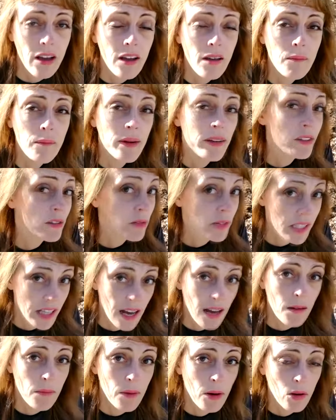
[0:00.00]
mixed with
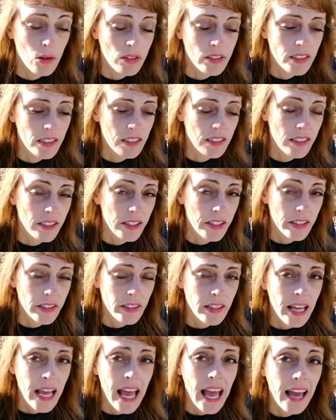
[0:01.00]
compost in here
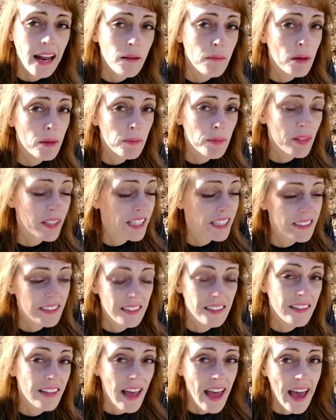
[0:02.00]
and I'm going to plant
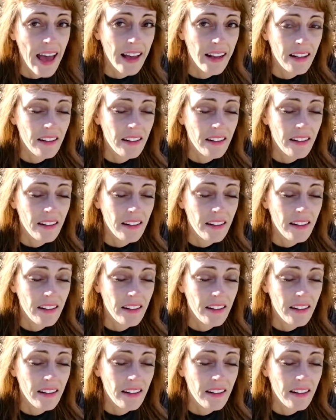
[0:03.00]
in that.